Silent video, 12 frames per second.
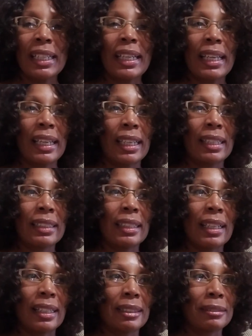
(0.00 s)
And
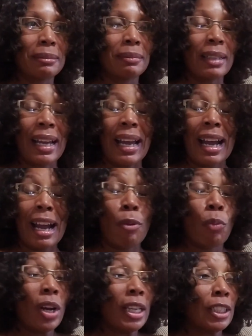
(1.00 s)

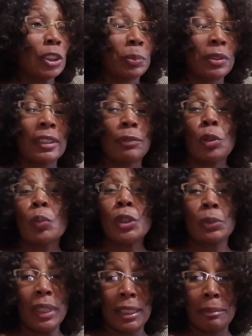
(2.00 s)
100% would
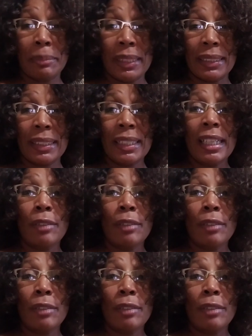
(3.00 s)
recommend it.